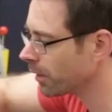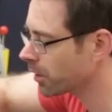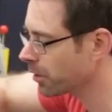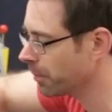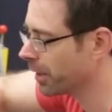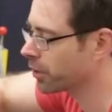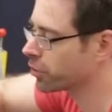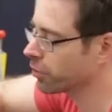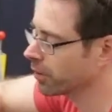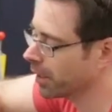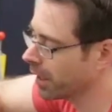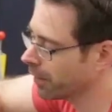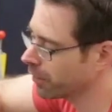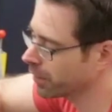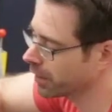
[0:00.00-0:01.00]
to make sure
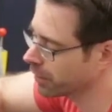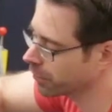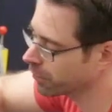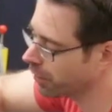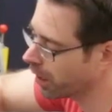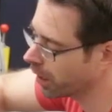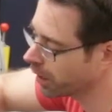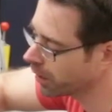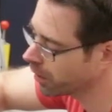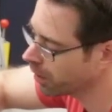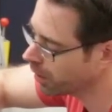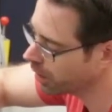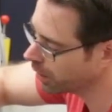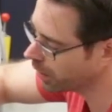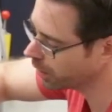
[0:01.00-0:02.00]
that everything's fine
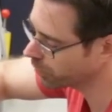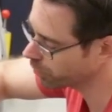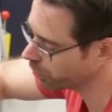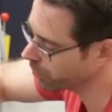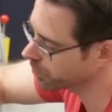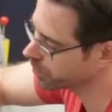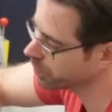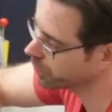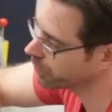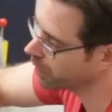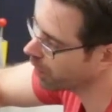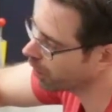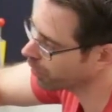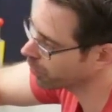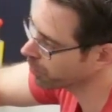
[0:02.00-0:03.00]
in terms of
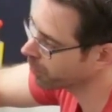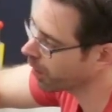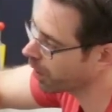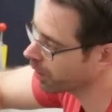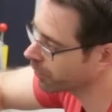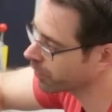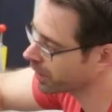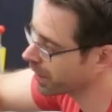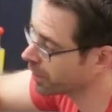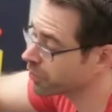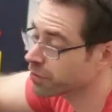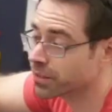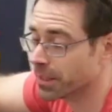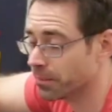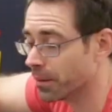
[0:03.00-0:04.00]
other
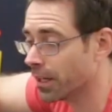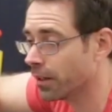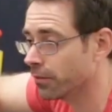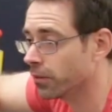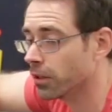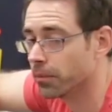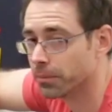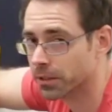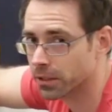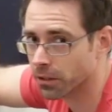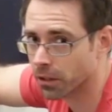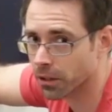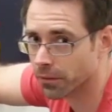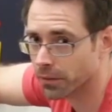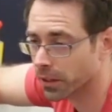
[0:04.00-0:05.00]
modifications that may have been done on the